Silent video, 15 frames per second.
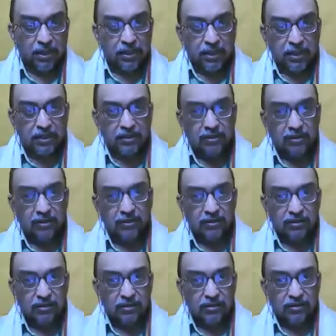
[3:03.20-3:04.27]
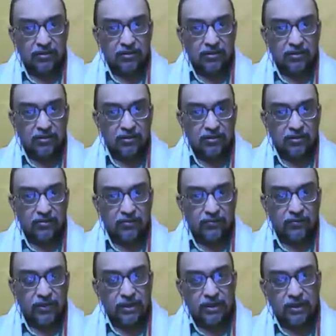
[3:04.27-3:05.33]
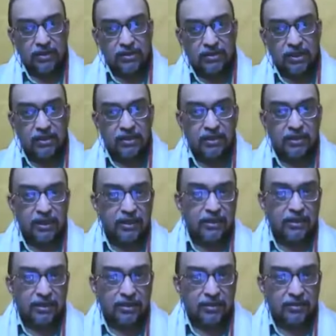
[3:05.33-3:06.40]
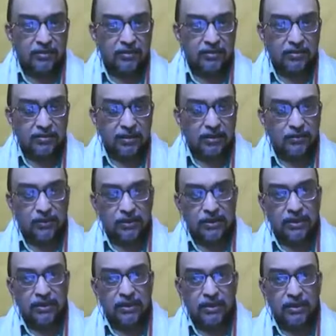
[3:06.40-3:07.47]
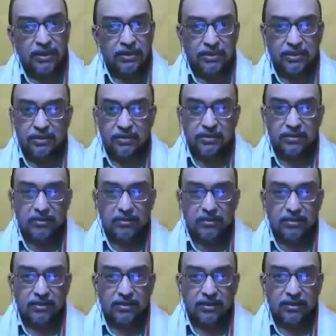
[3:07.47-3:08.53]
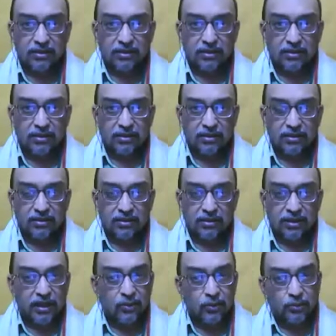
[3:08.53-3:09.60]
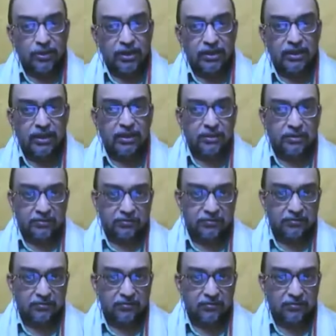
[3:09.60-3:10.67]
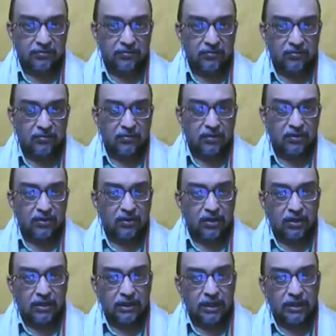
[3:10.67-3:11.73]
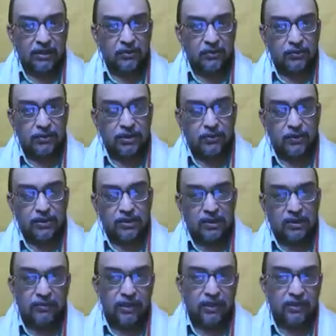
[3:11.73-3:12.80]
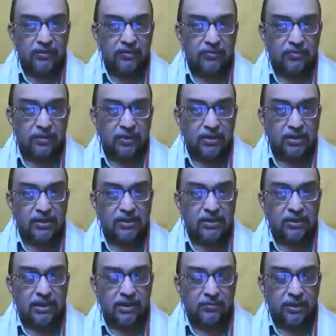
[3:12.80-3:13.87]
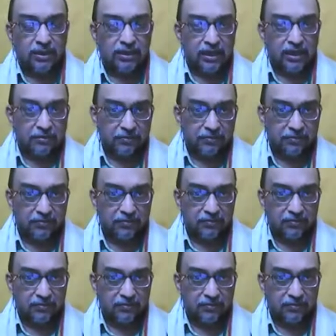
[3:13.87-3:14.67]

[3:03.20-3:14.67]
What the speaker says: But then when dust started gathering, it was an indication that nobody cared, or that the owner was away for considerable time,